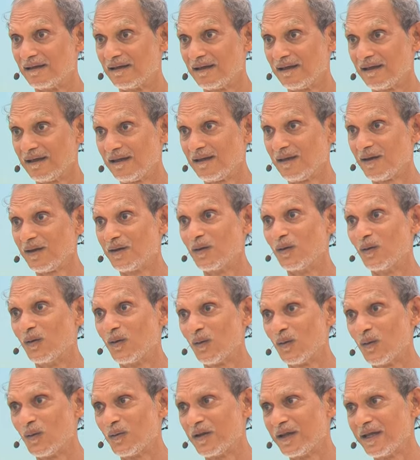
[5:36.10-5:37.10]
you know, in the
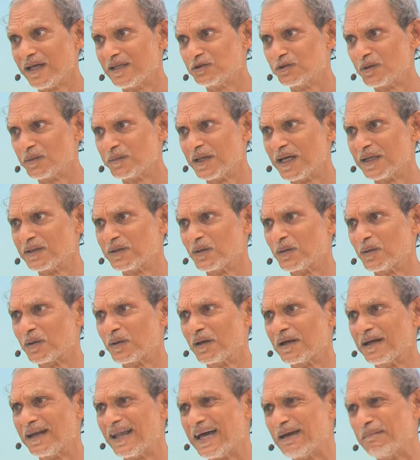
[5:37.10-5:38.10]
old days when we had to go
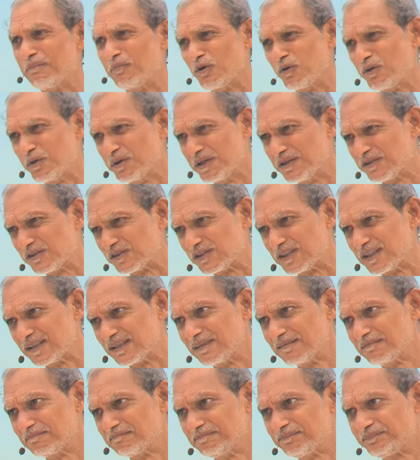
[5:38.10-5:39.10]
to libraries,
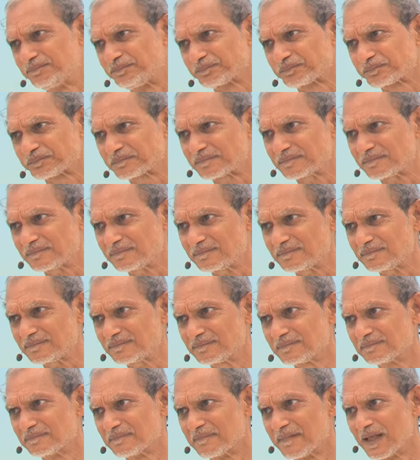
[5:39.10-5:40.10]

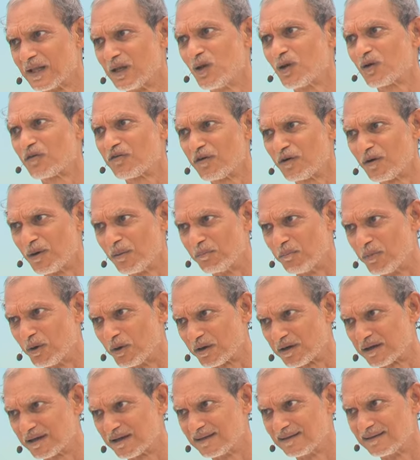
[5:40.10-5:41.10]
look for a
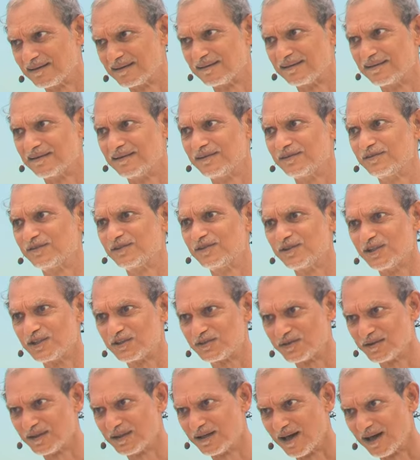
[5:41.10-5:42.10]
book,
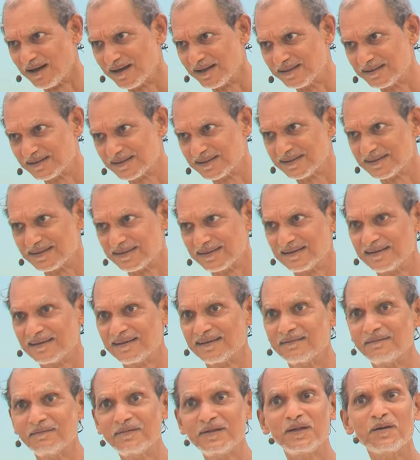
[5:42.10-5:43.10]
search for knowledge,
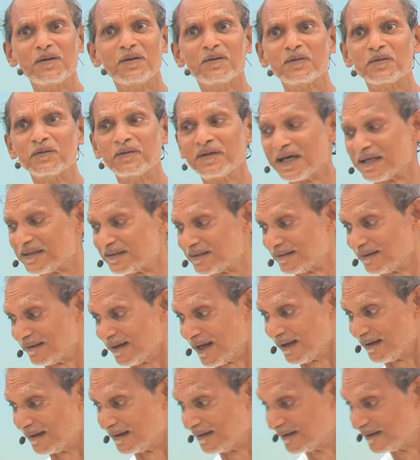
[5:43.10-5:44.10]
we don't do that
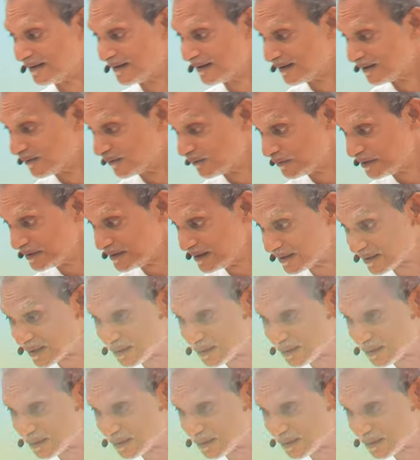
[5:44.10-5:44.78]
today. We take